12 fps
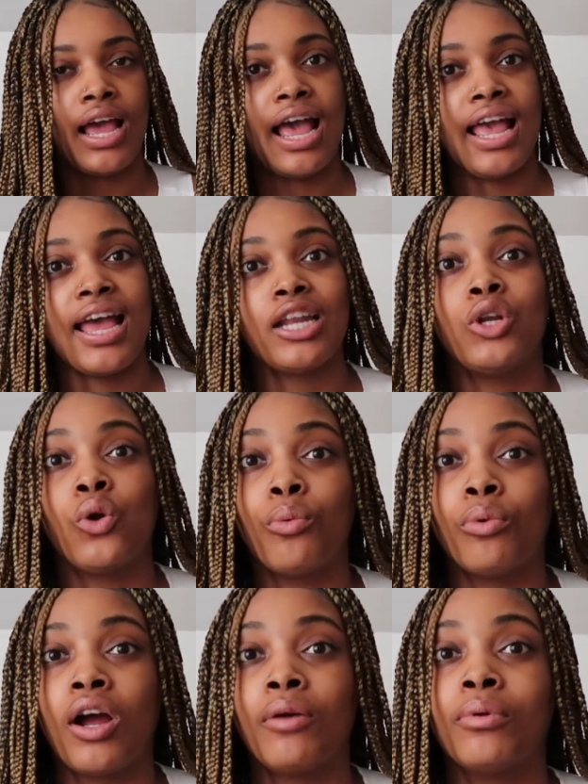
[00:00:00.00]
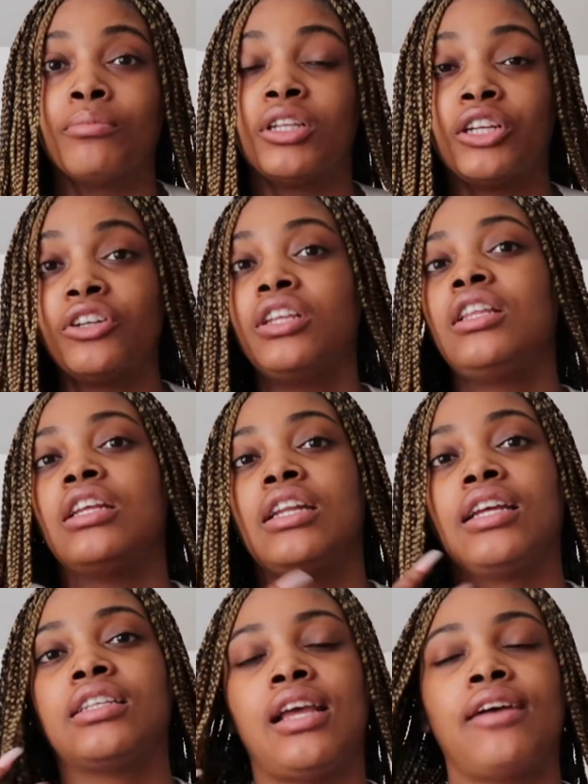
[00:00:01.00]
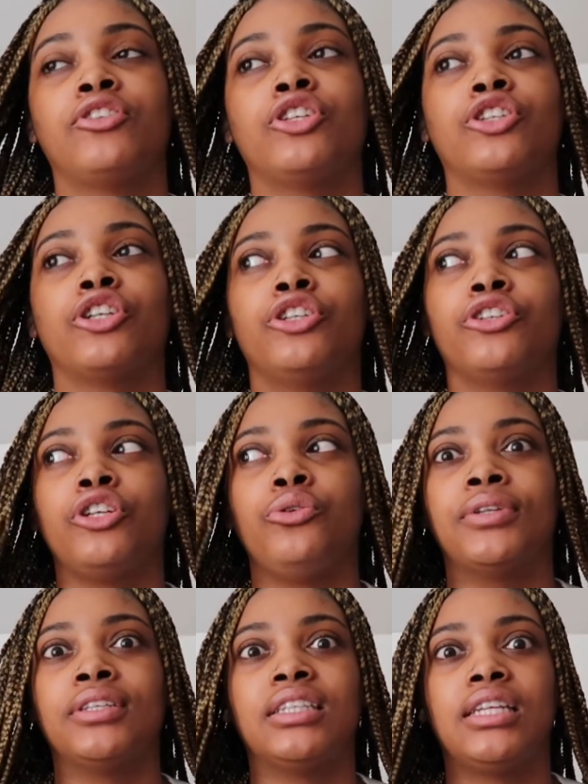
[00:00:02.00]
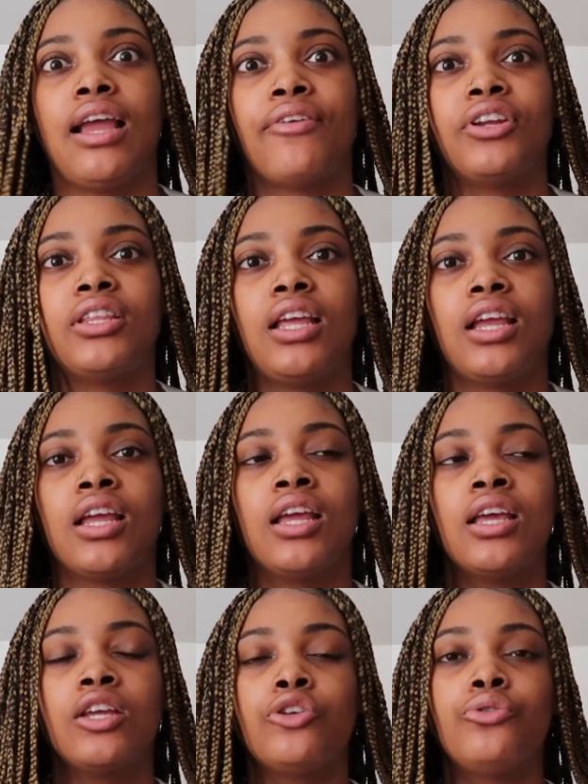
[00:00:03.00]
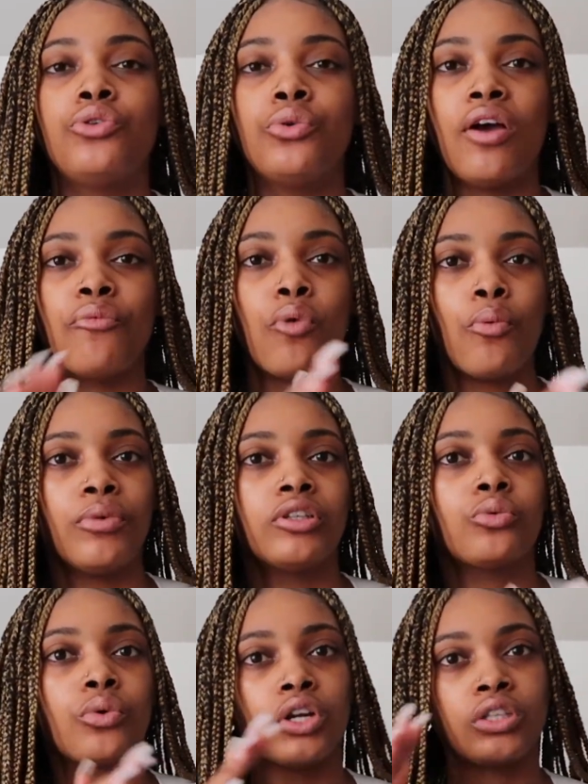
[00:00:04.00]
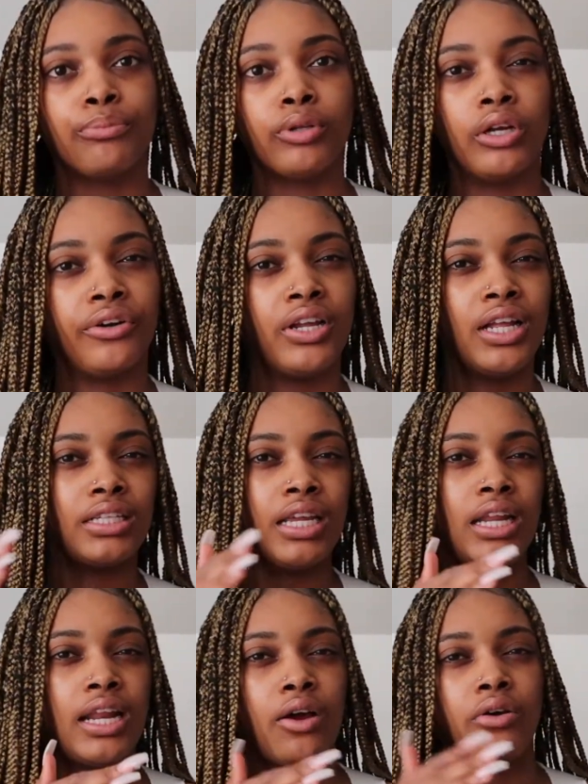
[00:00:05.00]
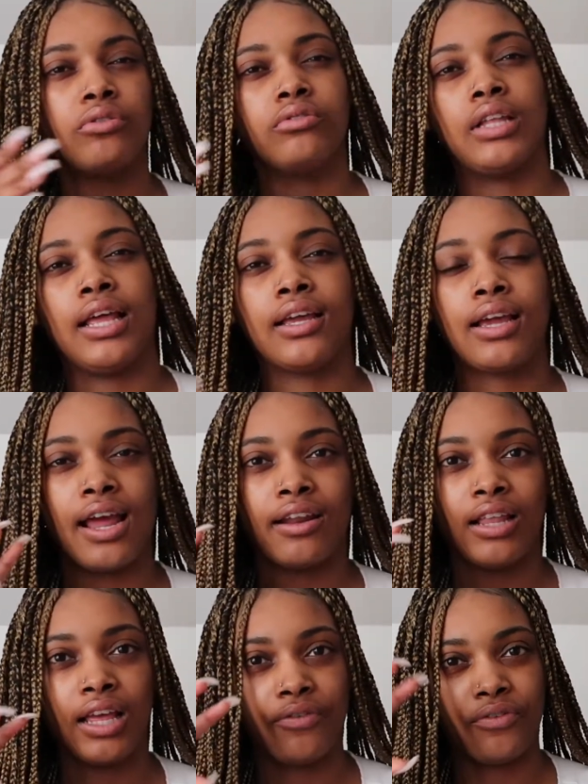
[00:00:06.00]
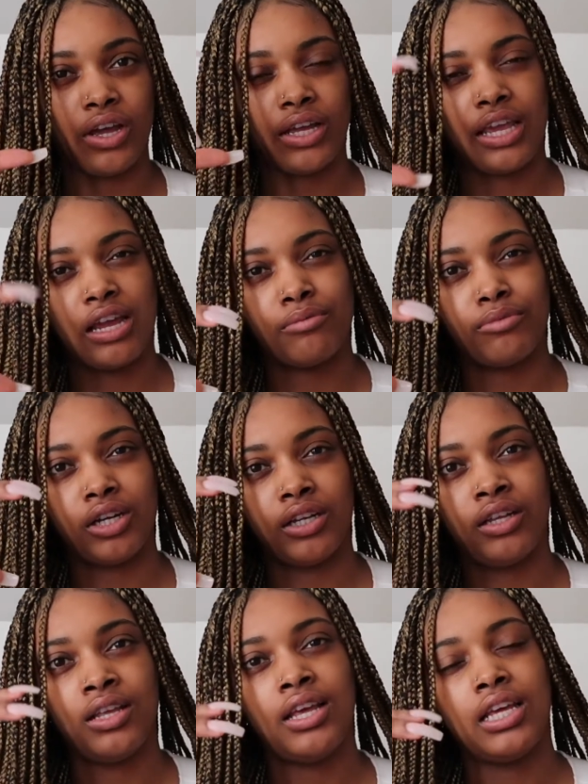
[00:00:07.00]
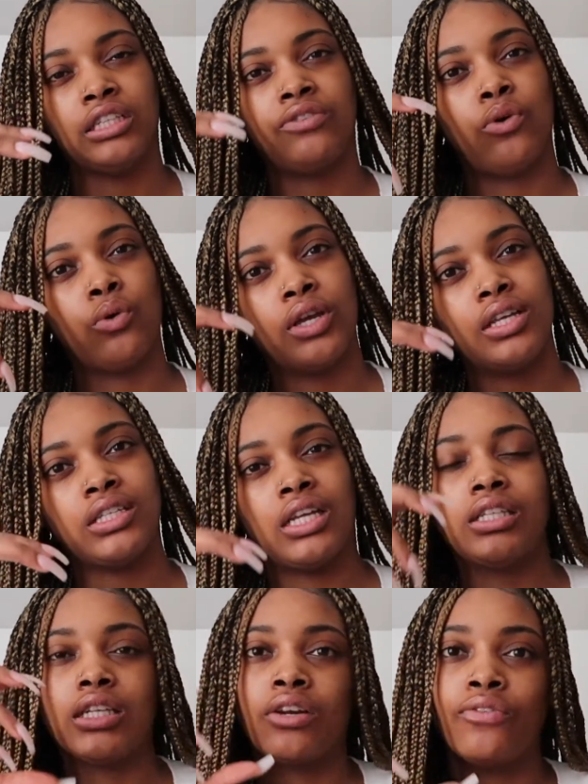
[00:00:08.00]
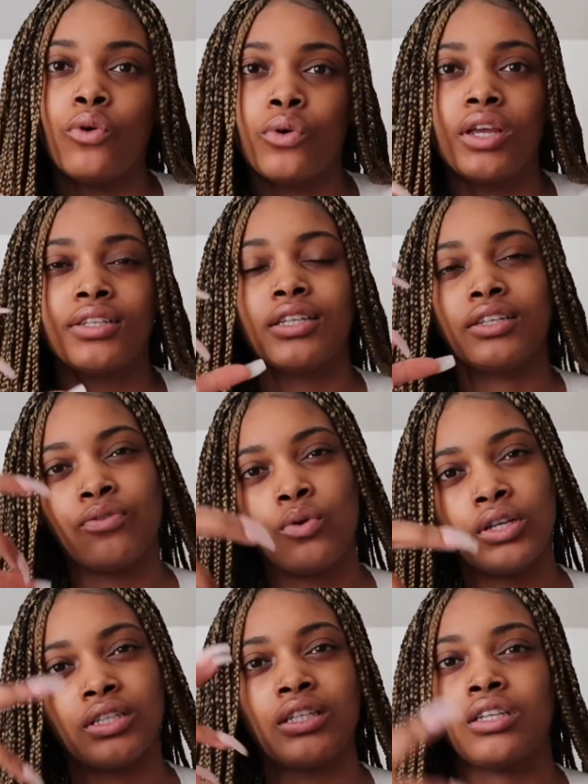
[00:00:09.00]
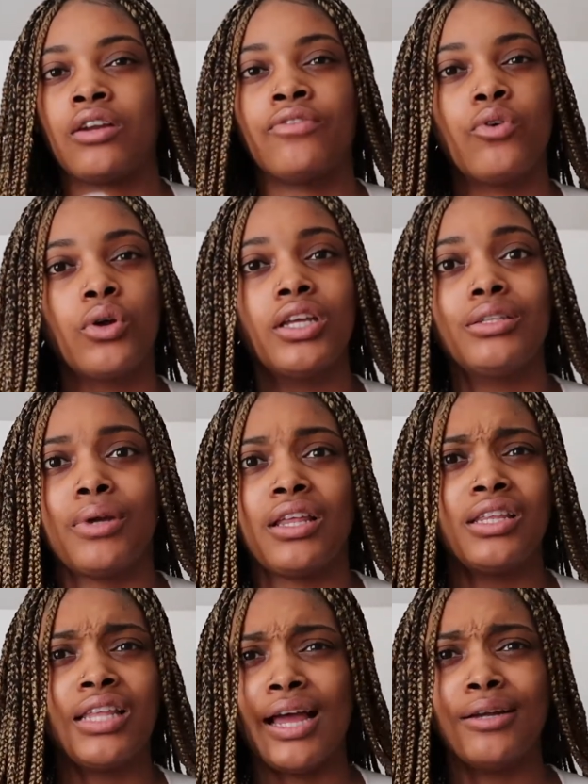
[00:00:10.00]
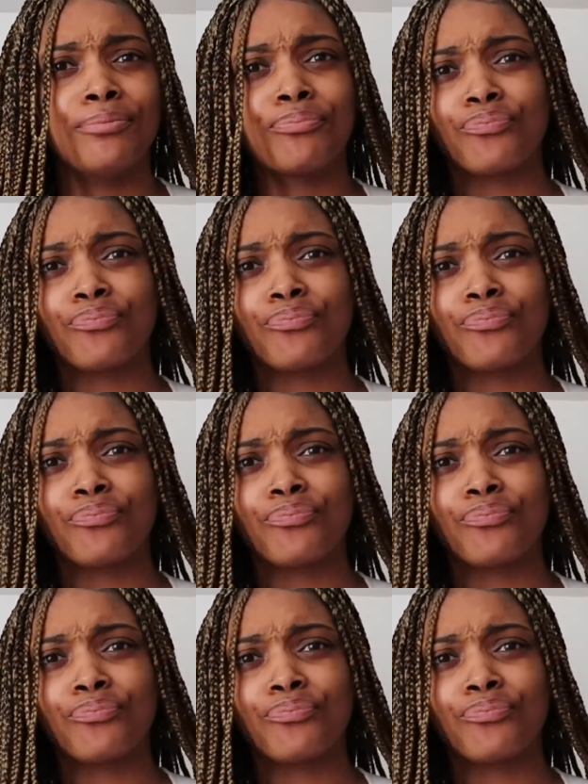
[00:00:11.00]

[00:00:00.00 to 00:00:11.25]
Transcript: I had no problem. Literally the next day after your surgery, you can see everything. You do have moments where it's blurry, it's in and out, like kind of like a camera is focused and it's unfocused and it's focused and unfocused, but other than that,